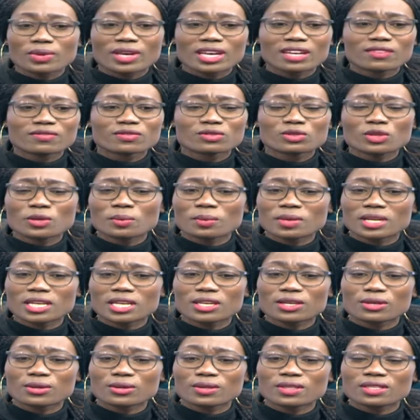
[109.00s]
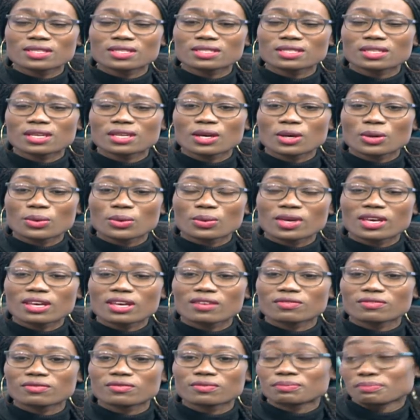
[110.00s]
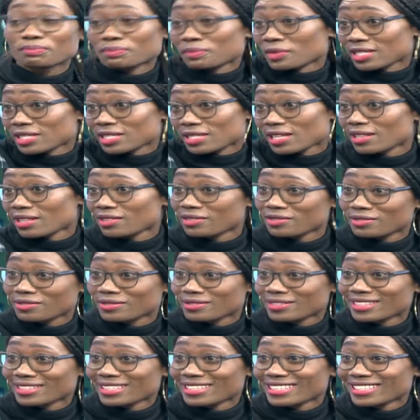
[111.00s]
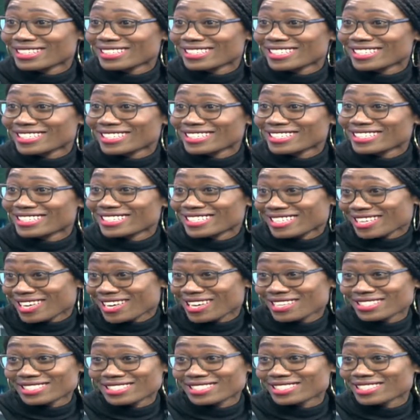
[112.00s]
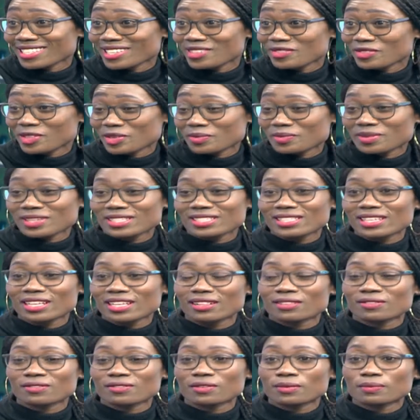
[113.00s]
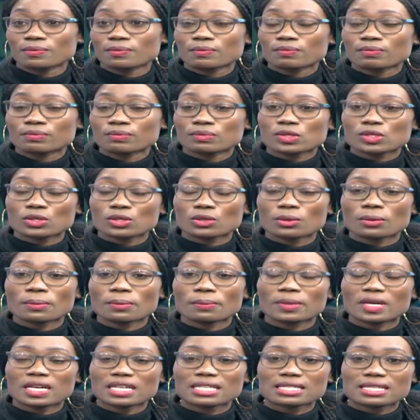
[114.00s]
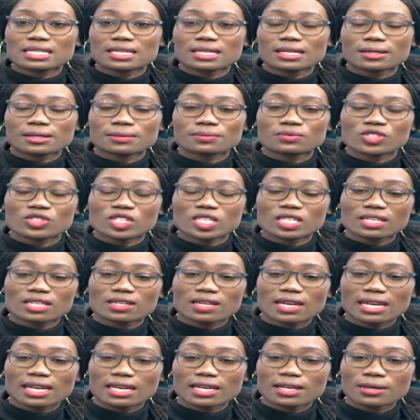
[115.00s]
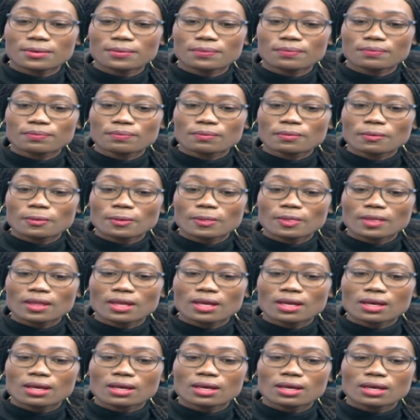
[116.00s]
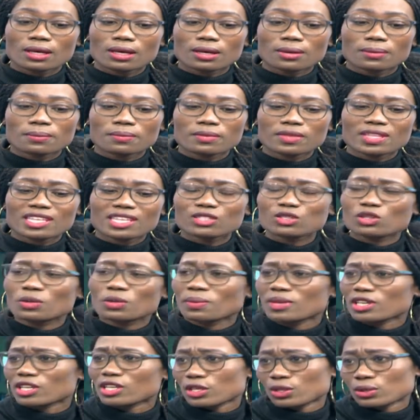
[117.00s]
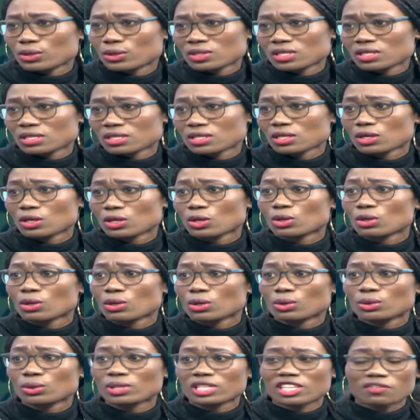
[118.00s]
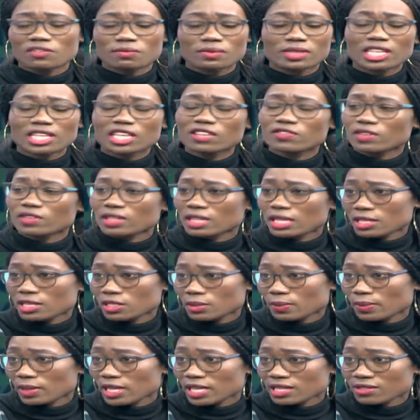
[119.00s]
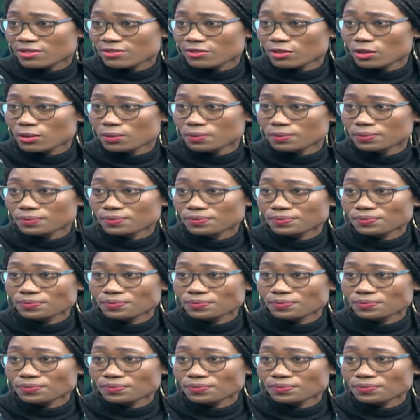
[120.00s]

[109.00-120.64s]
we have so many youths. We have myself. Yes, even myself. So, but generally, there are so many youths who could have been given that platform,